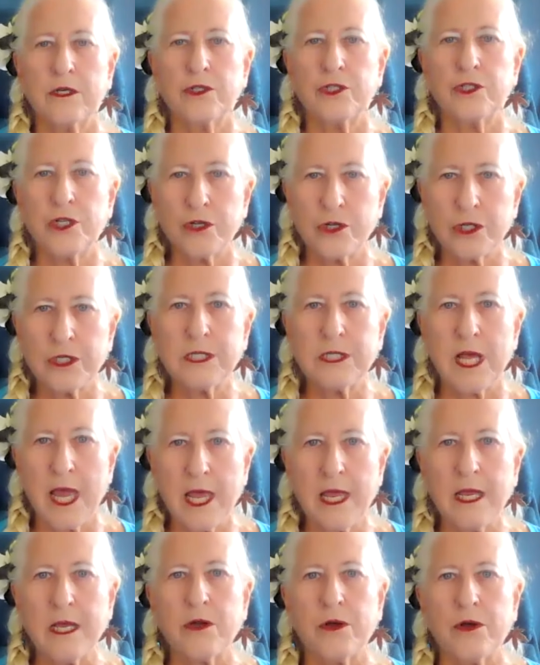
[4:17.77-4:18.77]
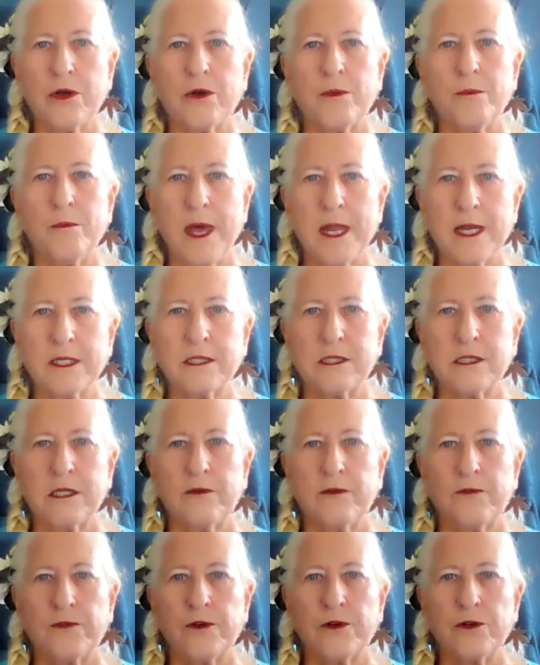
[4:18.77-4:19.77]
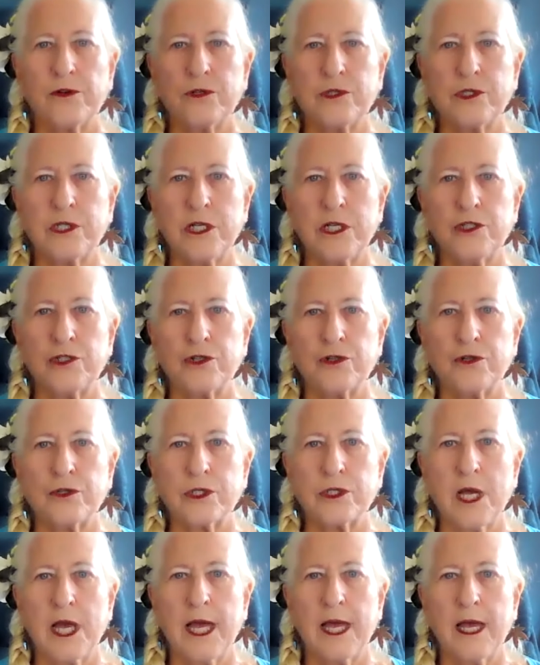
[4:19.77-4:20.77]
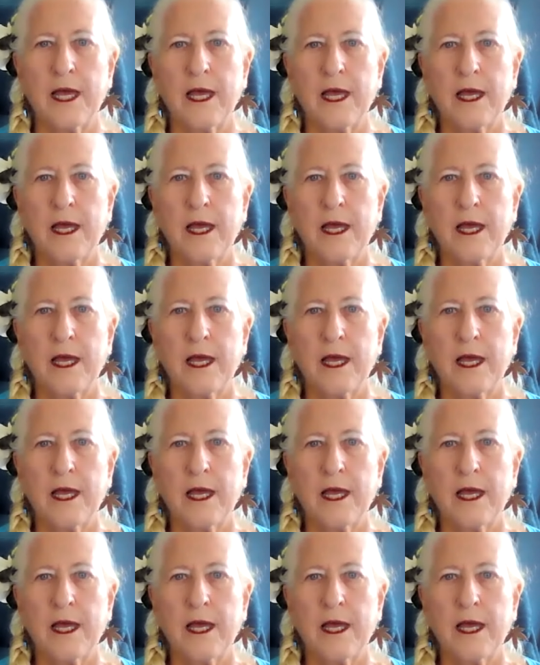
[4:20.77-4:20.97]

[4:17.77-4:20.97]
she could take her medicine for her seizures